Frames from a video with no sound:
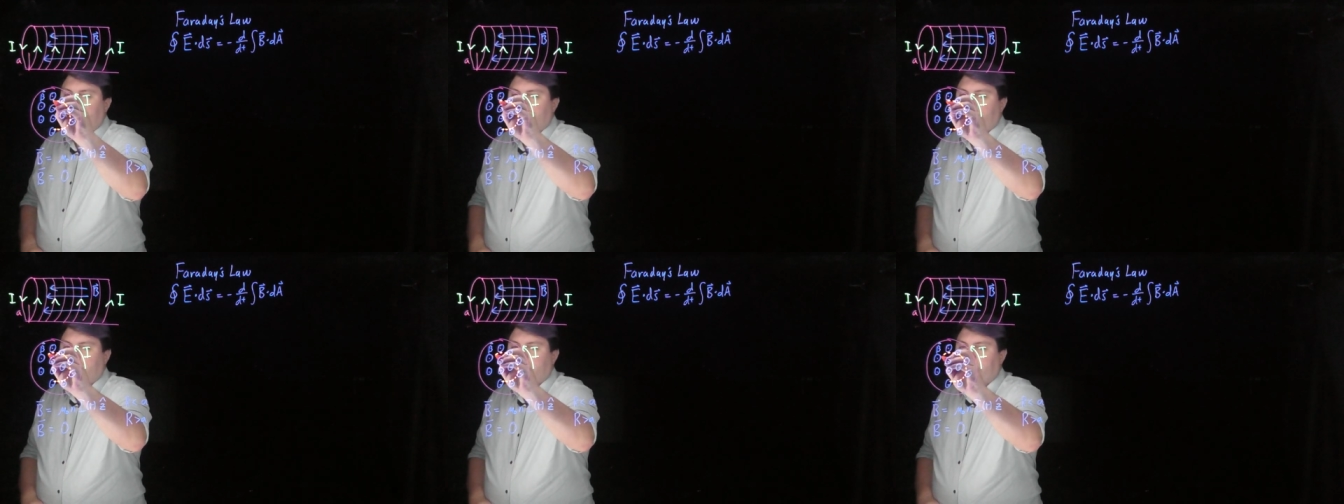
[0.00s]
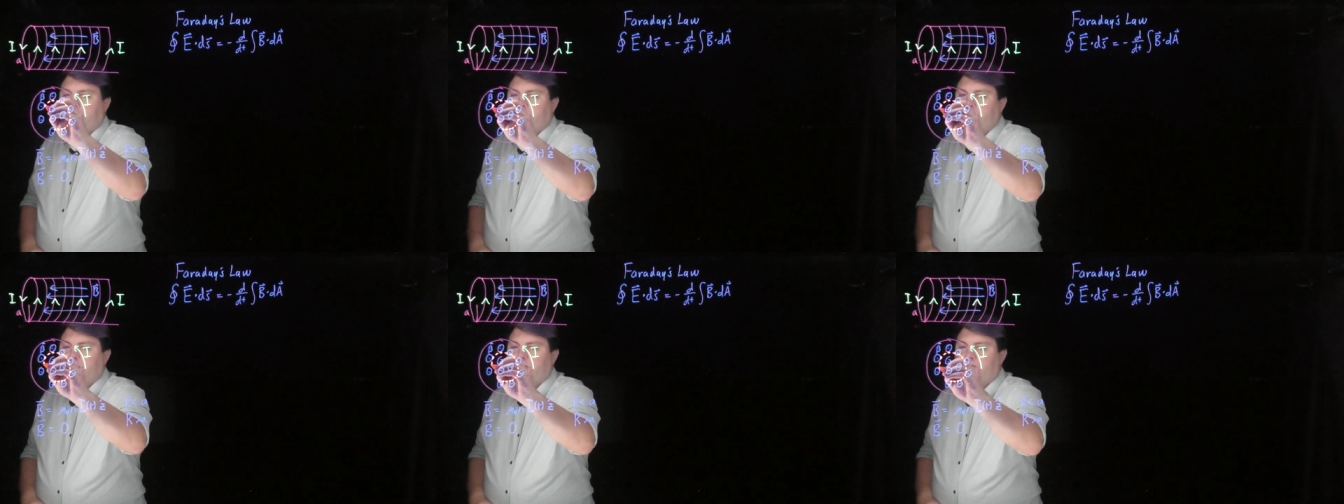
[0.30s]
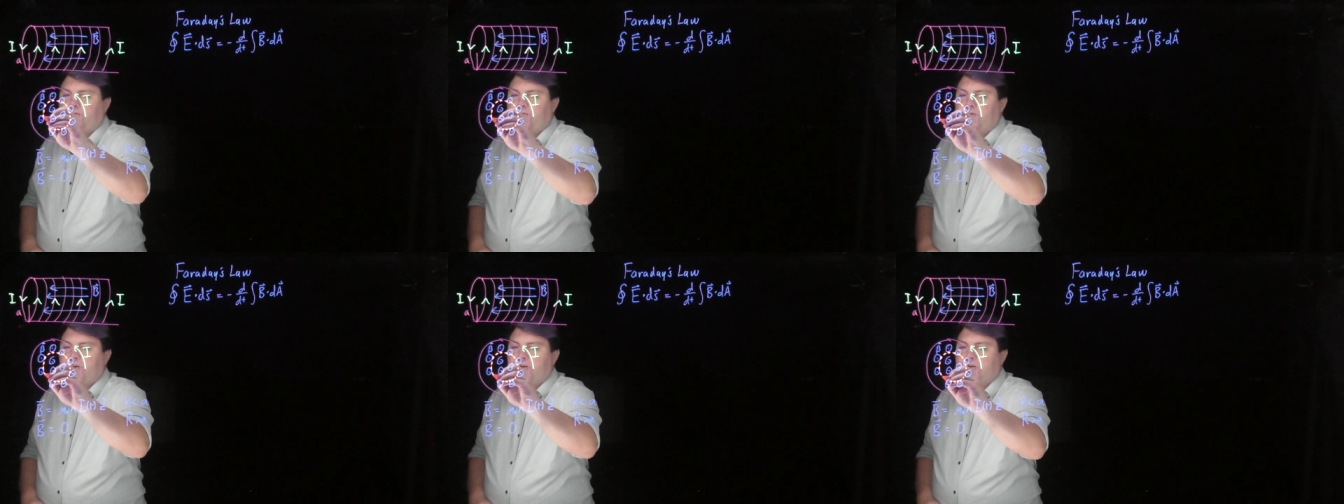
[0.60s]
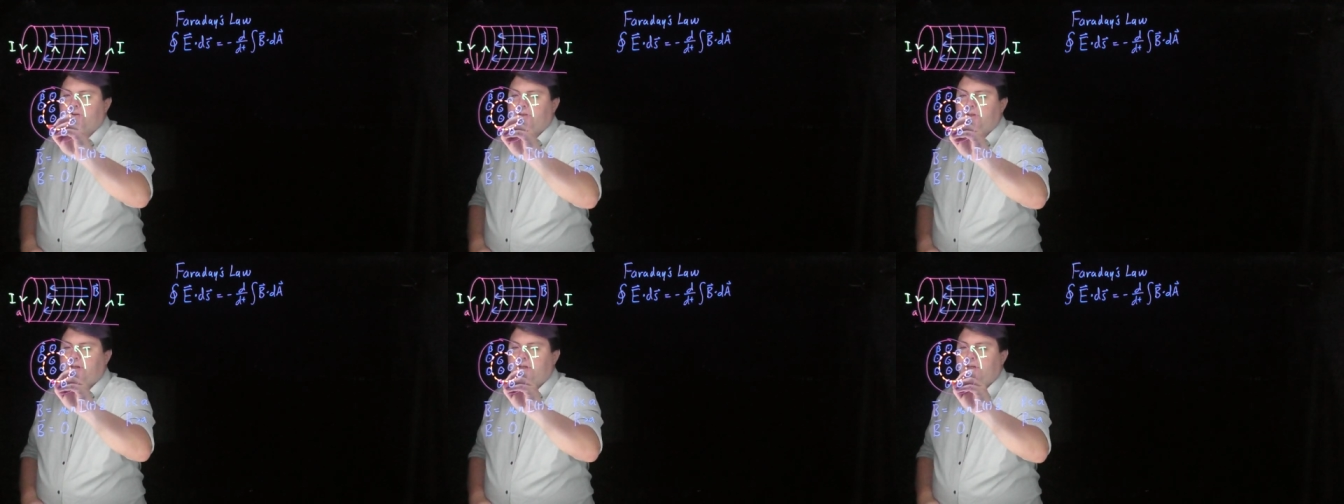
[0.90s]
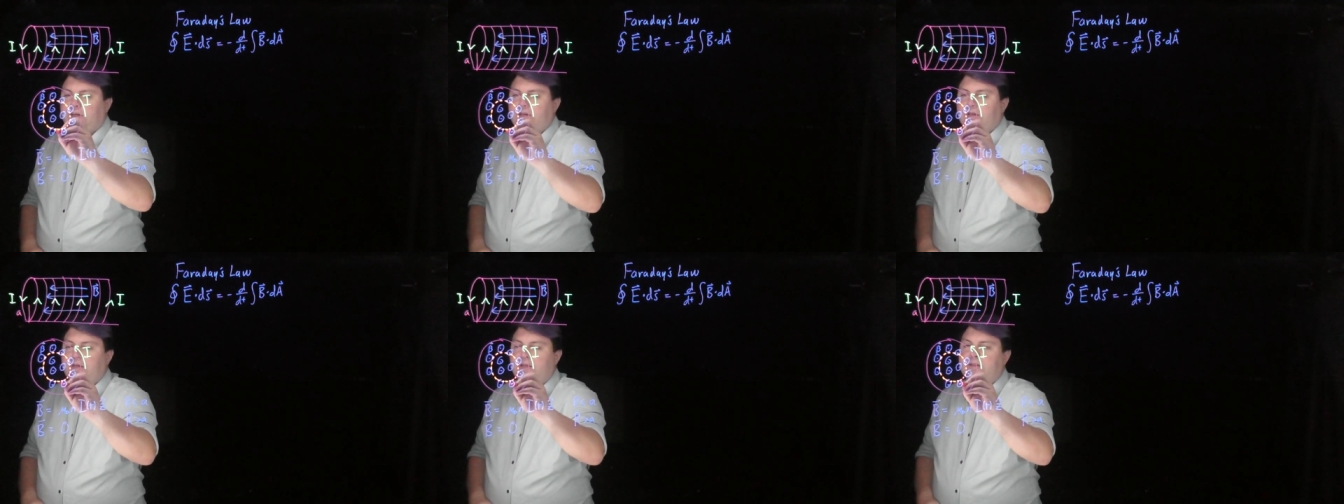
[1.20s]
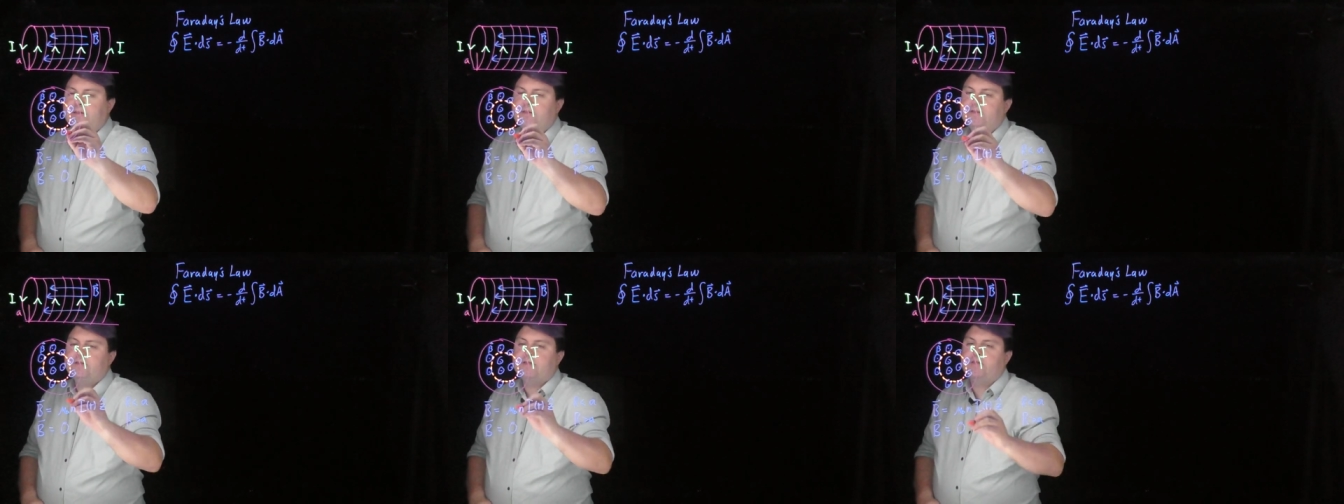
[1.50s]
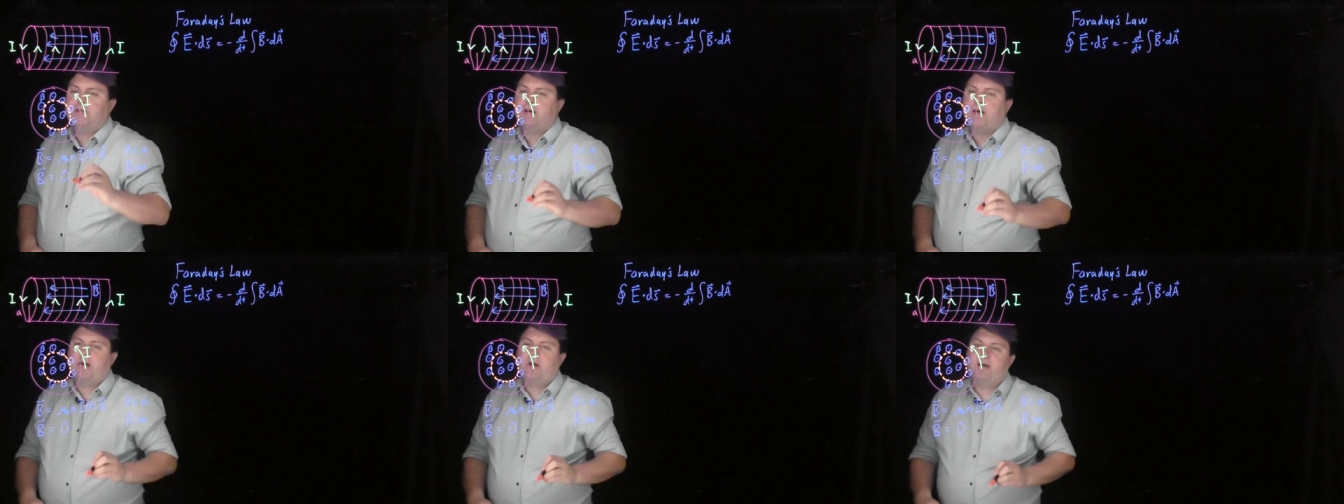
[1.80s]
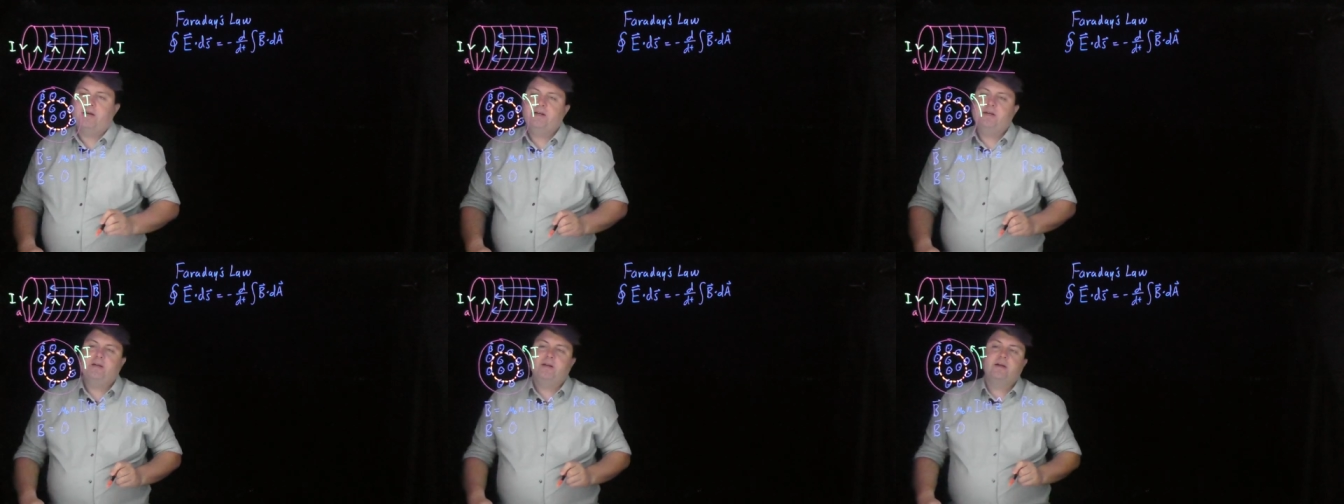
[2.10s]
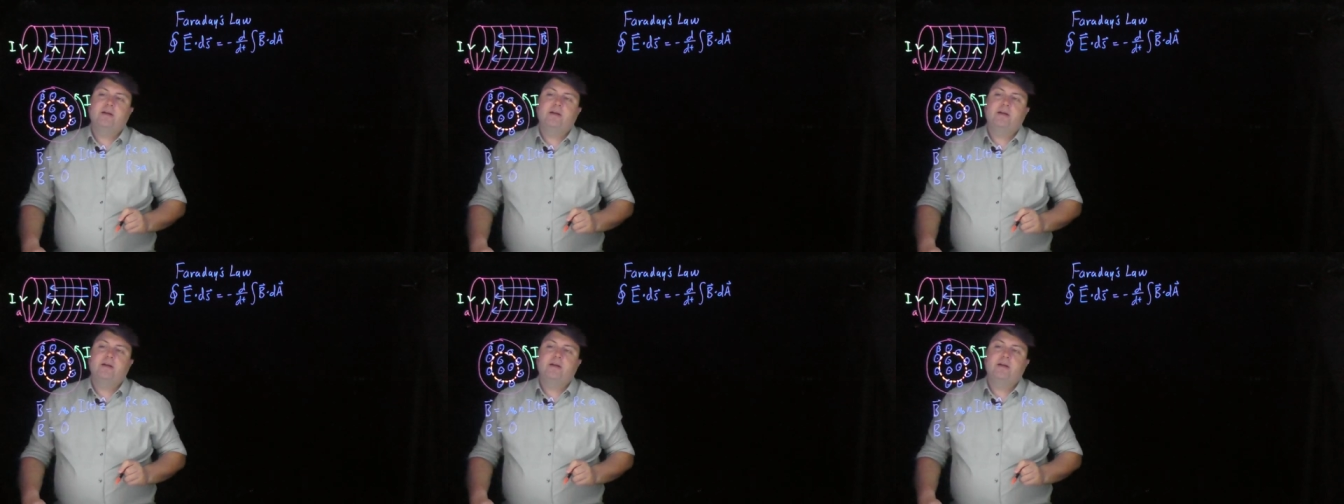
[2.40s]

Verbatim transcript: electric field inside,